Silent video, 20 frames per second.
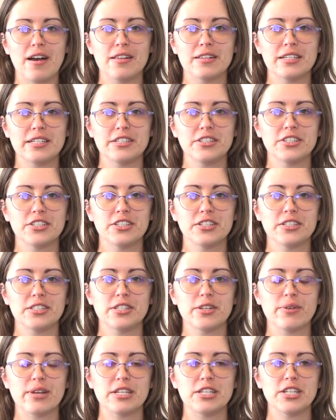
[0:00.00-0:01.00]
College.
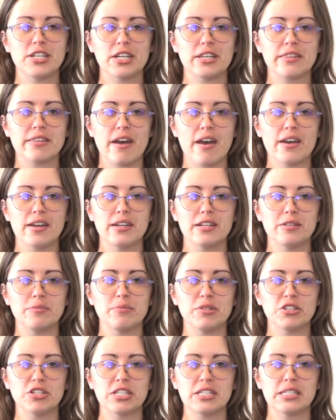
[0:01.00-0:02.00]
So I took that
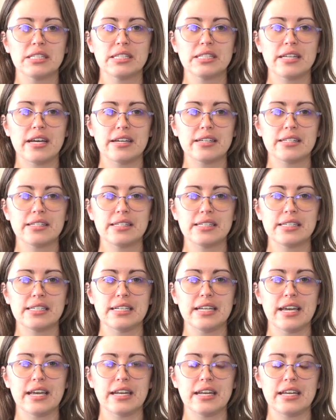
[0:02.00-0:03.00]
admissions test
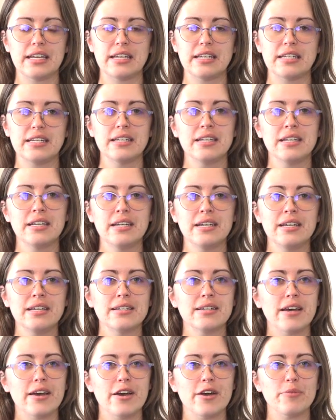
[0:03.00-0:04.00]
to get in,
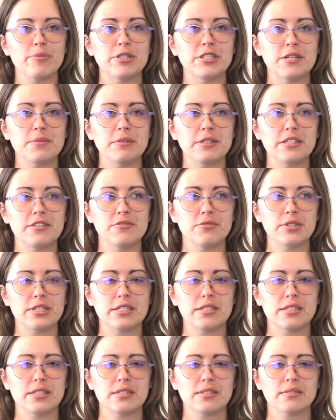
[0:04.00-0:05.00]
um, which I believe
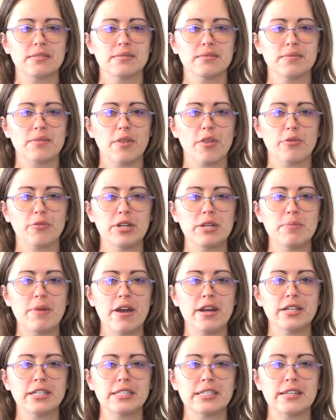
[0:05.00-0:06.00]
was three
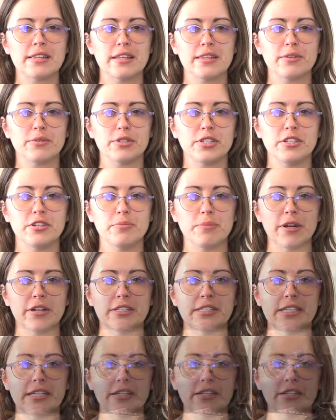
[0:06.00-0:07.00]
parts. I think there were two parts